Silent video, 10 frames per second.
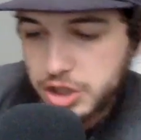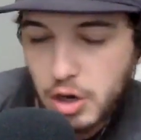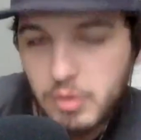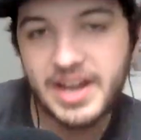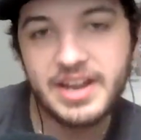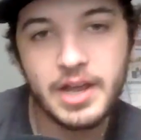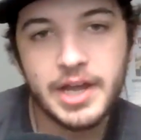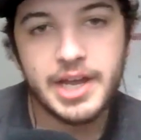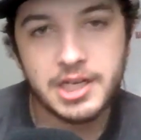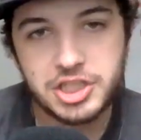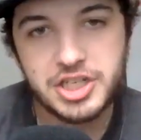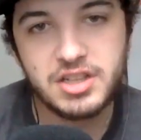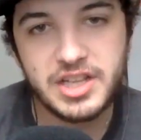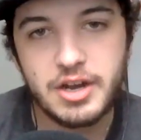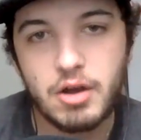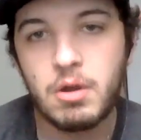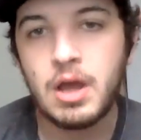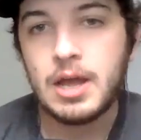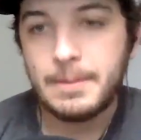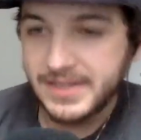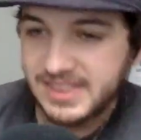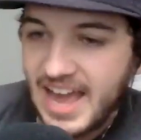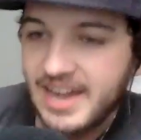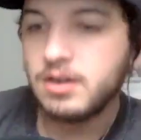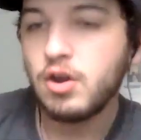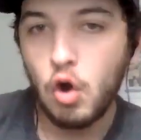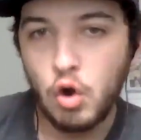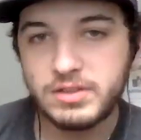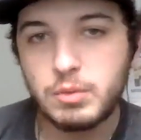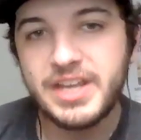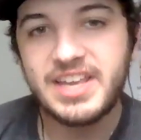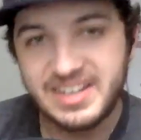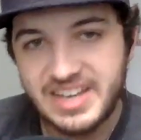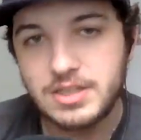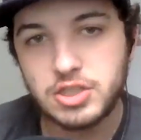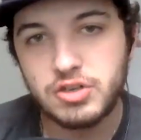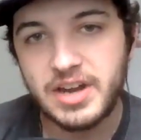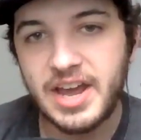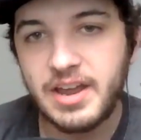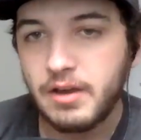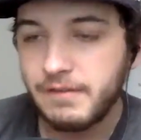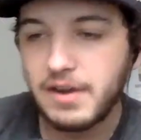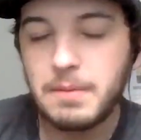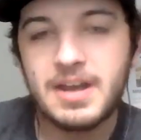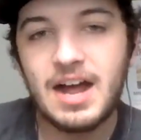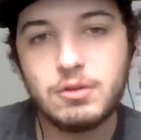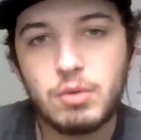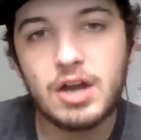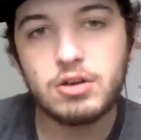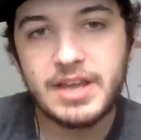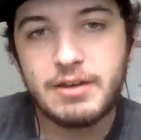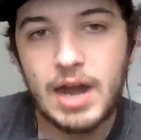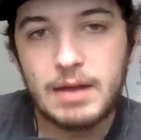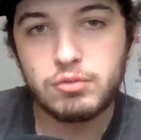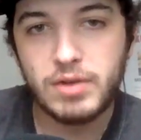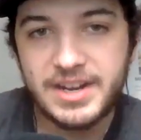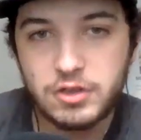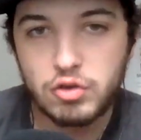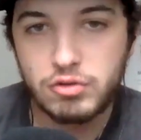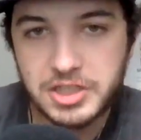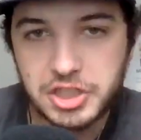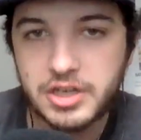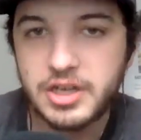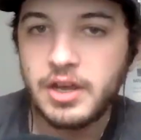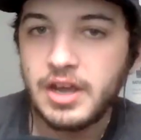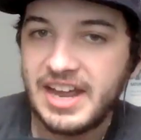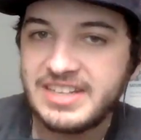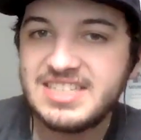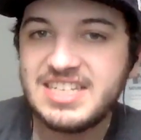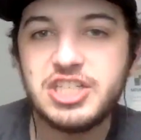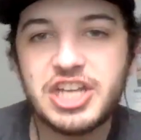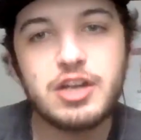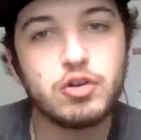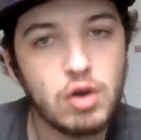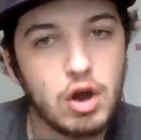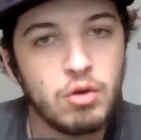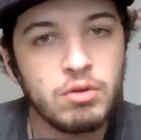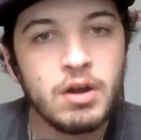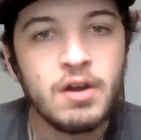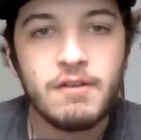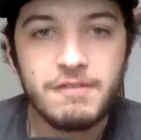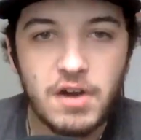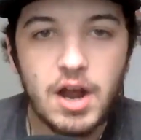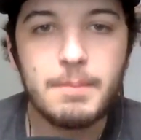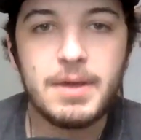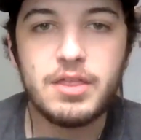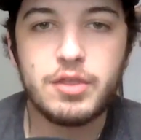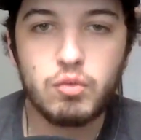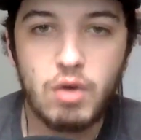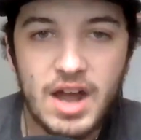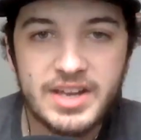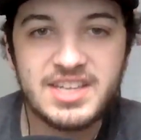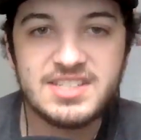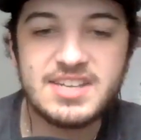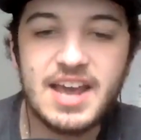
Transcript: Shohei and Giolito. But then over the weekend yesterday, from Colorado, they grabbed Randal Grichuk and CJ Cron from the Rockies.